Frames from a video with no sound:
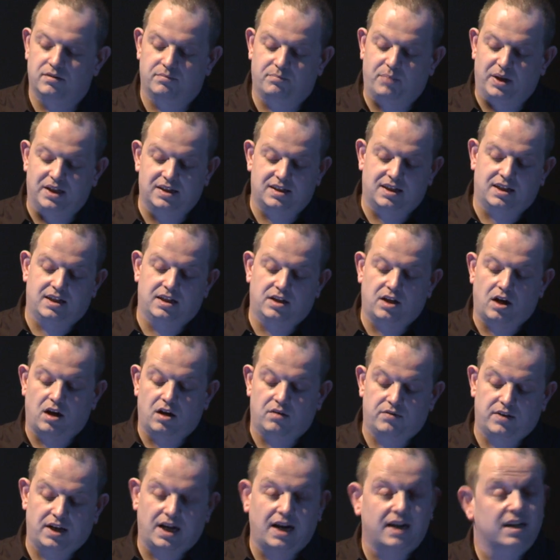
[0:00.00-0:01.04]
Basically,
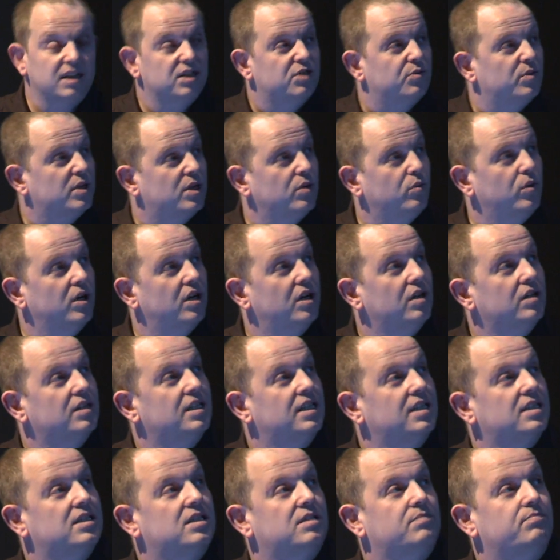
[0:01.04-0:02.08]
the adage with the world
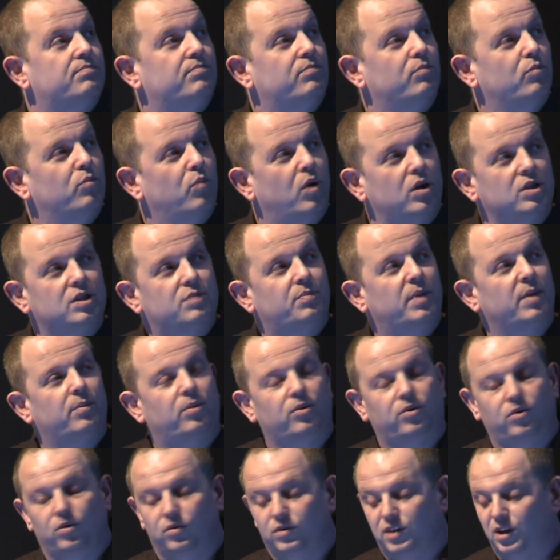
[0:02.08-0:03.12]
is once people
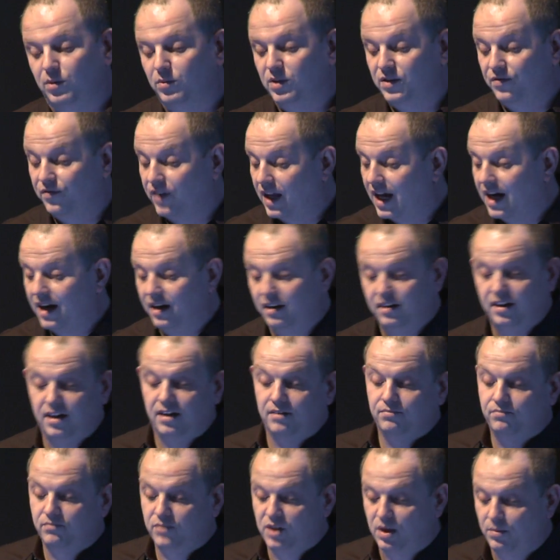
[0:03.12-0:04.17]
thought it was flat, and
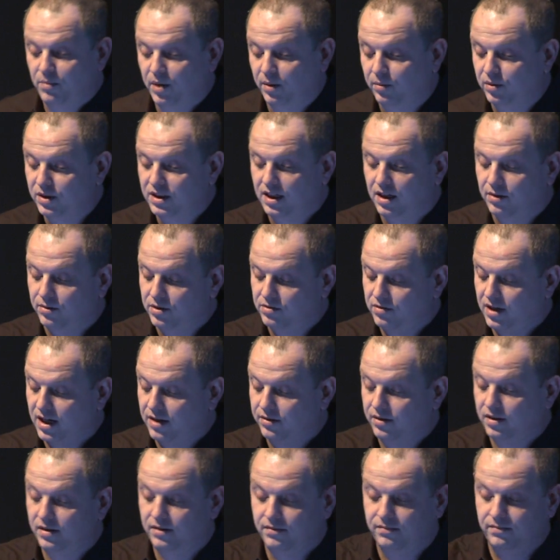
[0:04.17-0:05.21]
then some people said it was
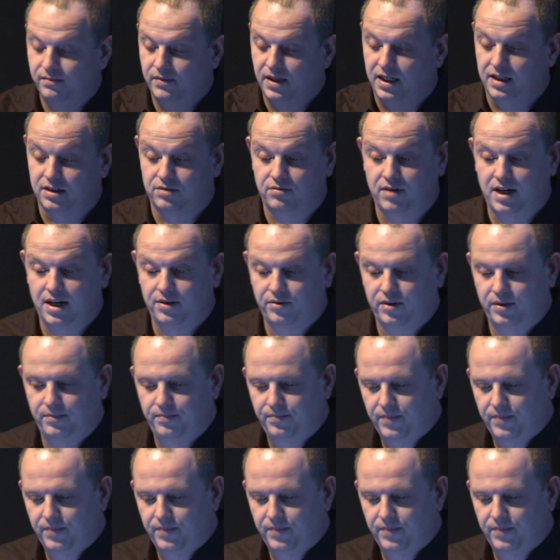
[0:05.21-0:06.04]
round, and it's round.